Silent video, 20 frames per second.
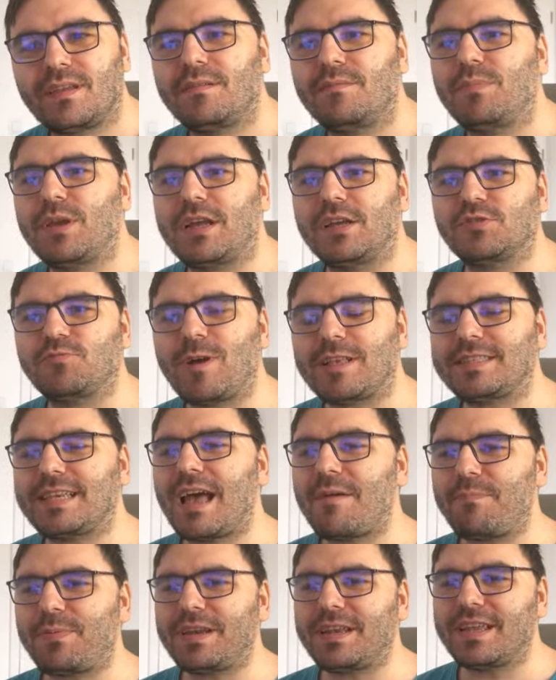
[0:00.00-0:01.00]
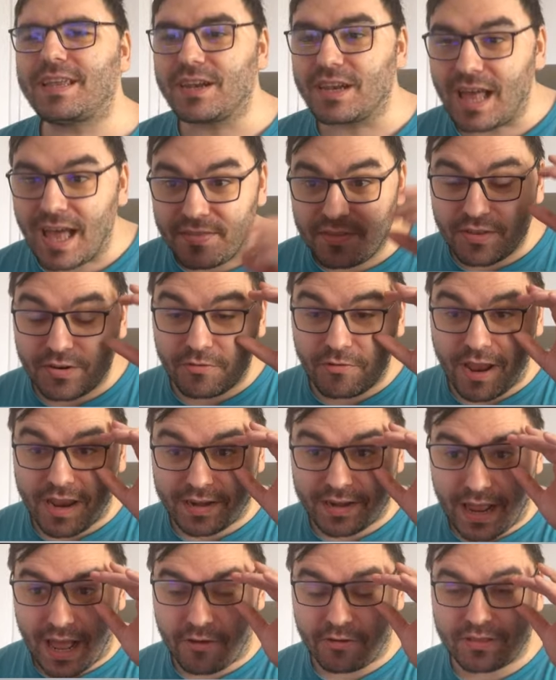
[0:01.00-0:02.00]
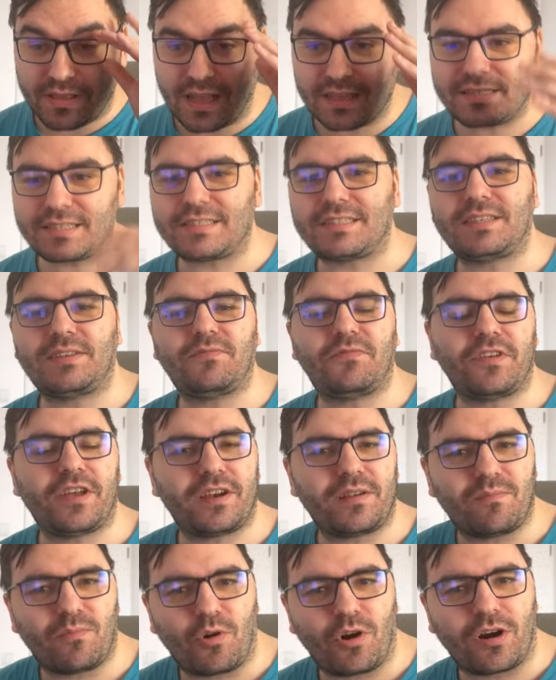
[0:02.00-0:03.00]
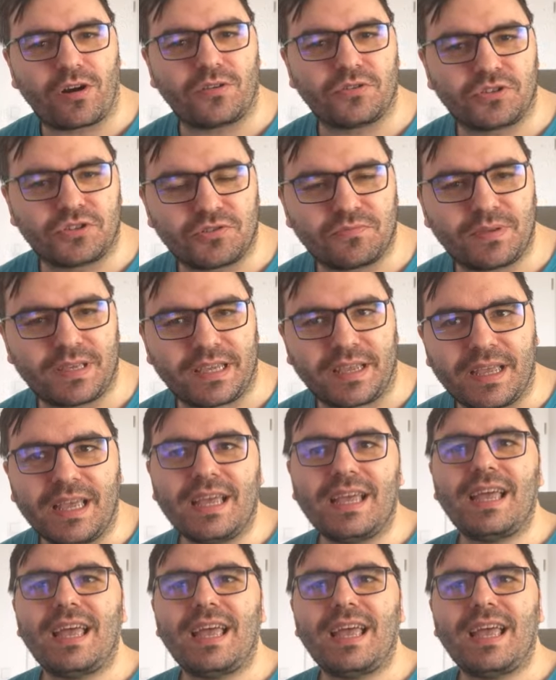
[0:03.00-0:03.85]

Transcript: Because what's happening in London right now, it doesn't seem very moral to me.